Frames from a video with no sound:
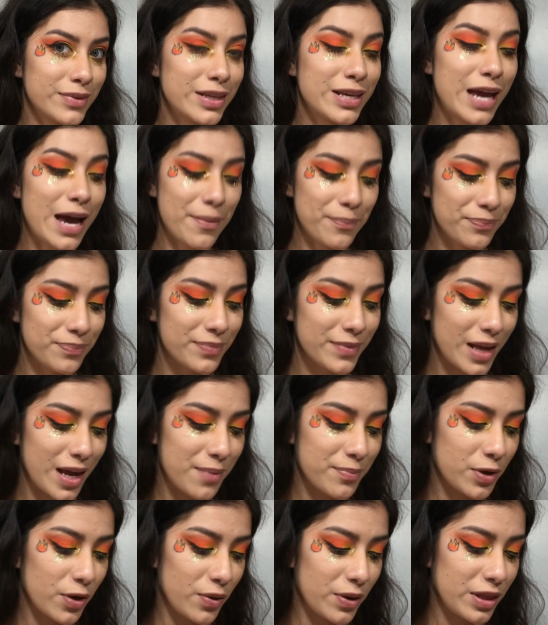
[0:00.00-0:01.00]
Yeah,
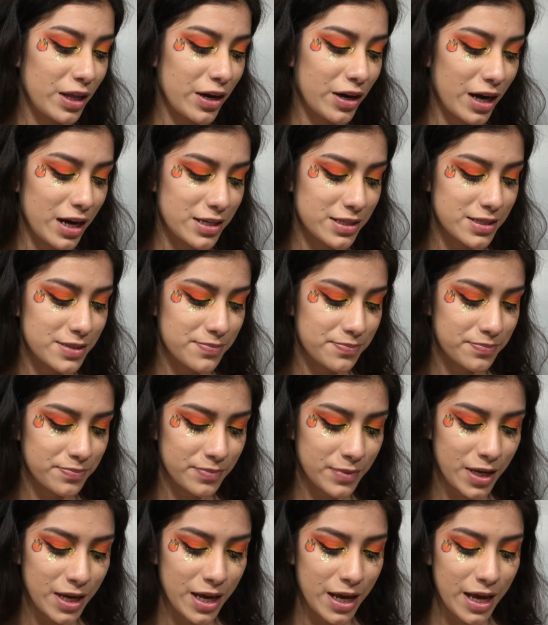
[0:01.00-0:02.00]
I'm going there, guys.
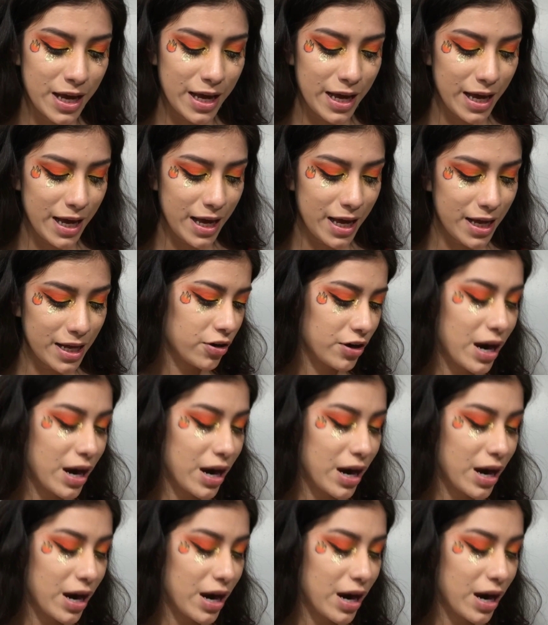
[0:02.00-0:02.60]
And